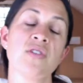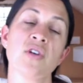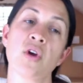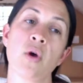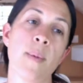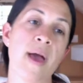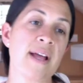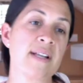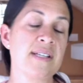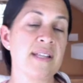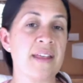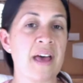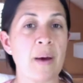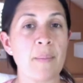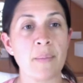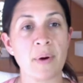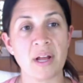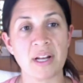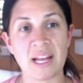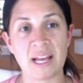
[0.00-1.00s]
so go back to
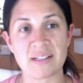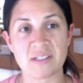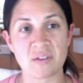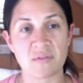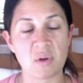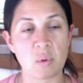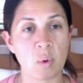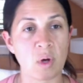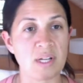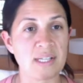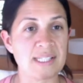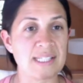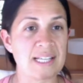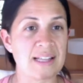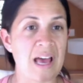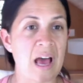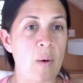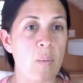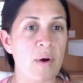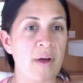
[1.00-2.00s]
that podcast if you want to
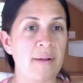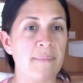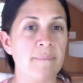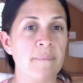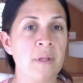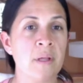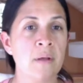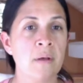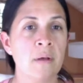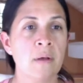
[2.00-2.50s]
see that one.